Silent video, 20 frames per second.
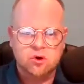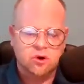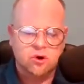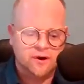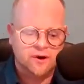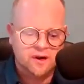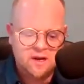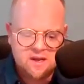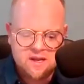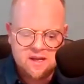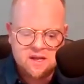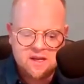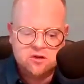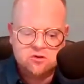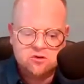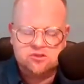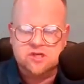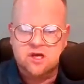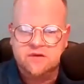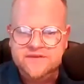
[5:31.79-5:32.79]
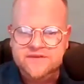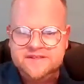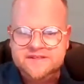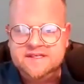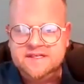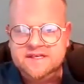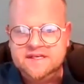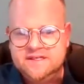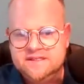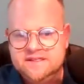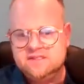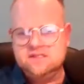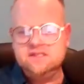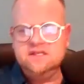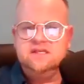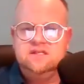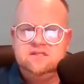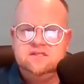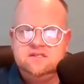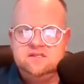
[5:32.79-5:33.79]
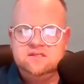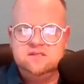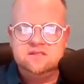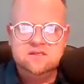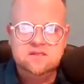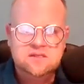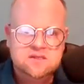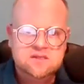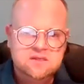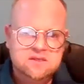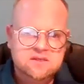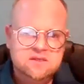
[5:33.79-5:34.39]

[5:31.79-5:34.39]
Or because obviously it's